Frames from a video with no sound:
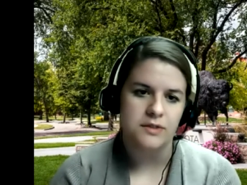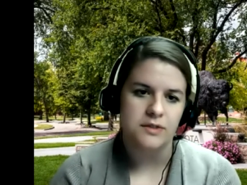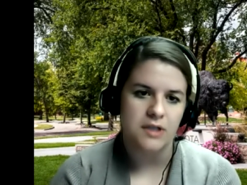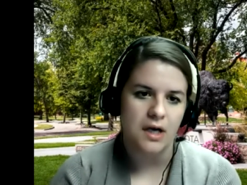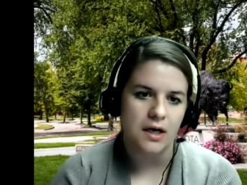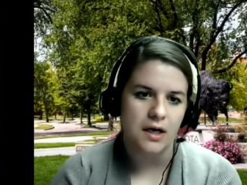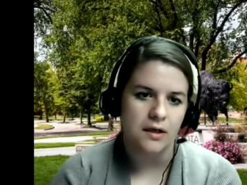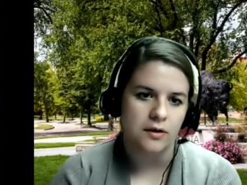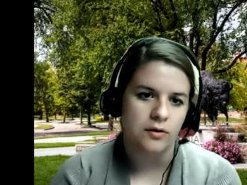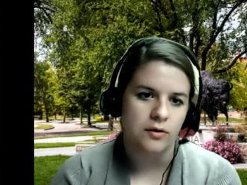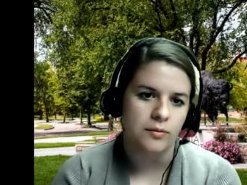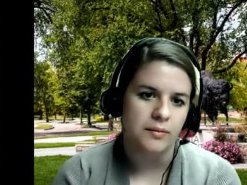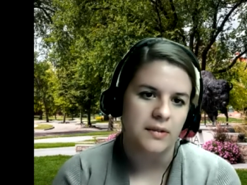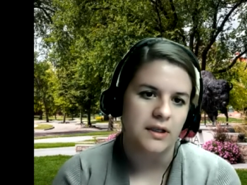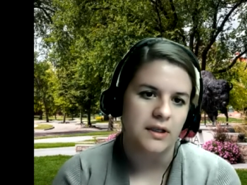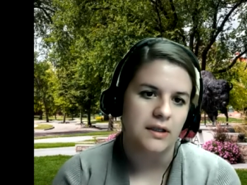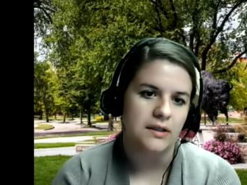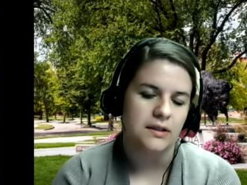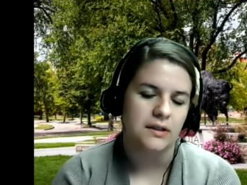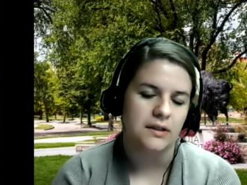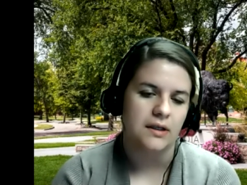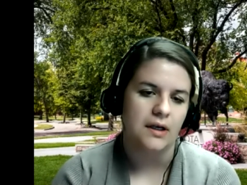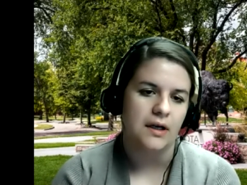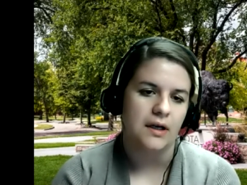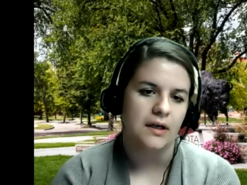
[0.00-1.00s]
taco meat
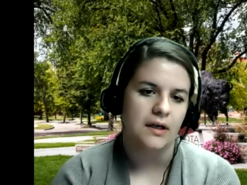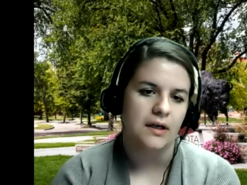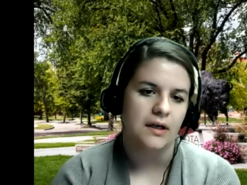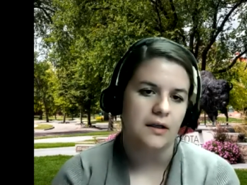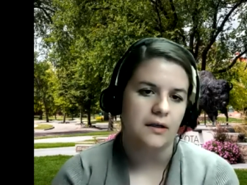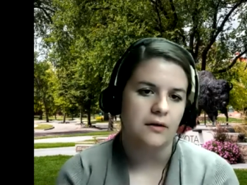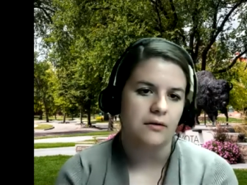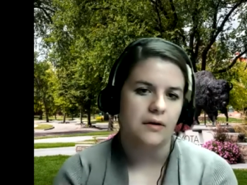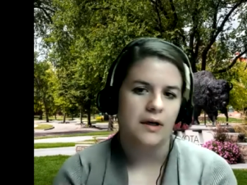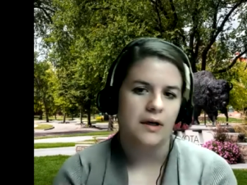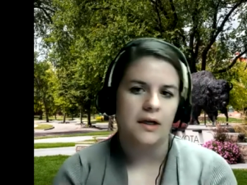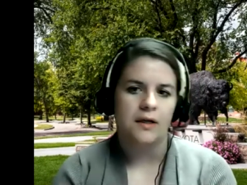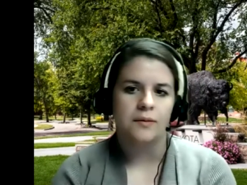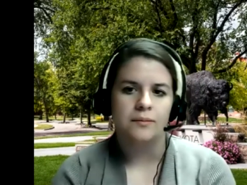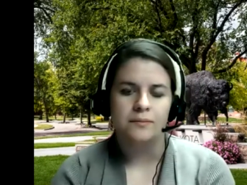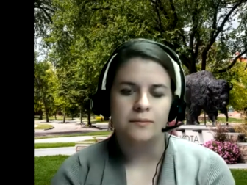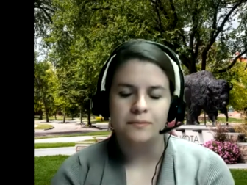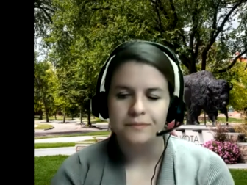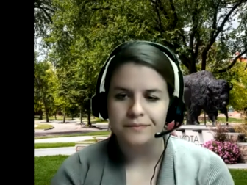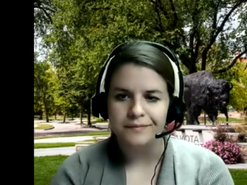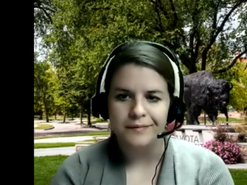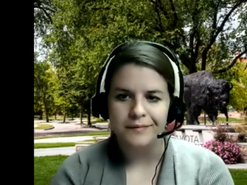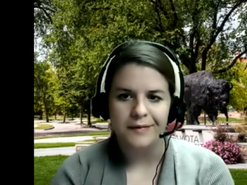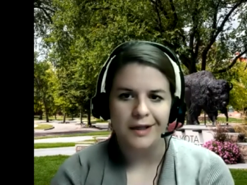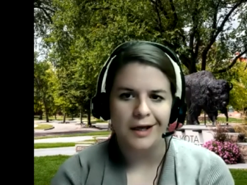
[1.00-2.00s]
and kind of create them
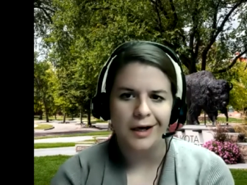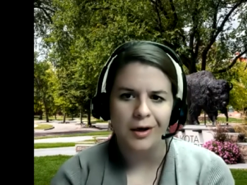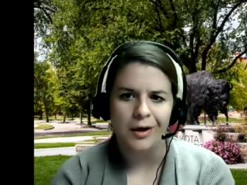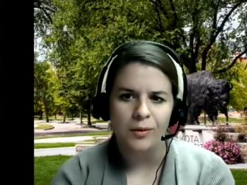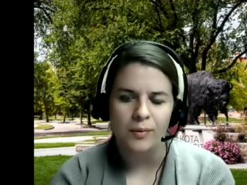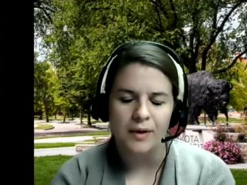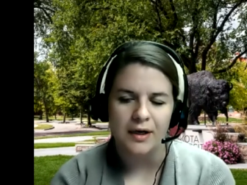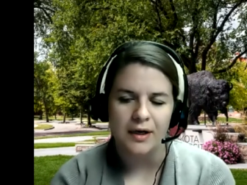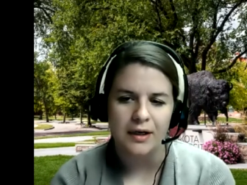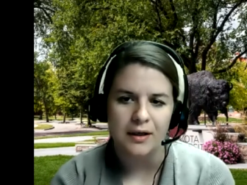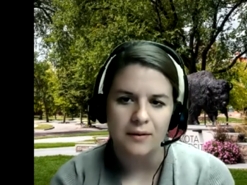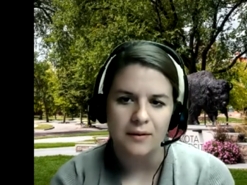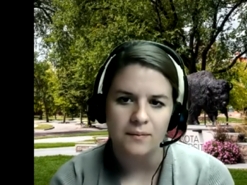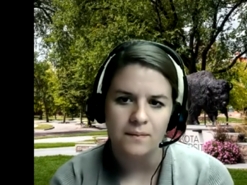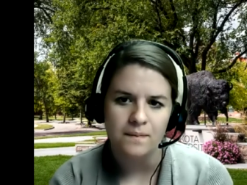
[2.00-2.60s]
that way.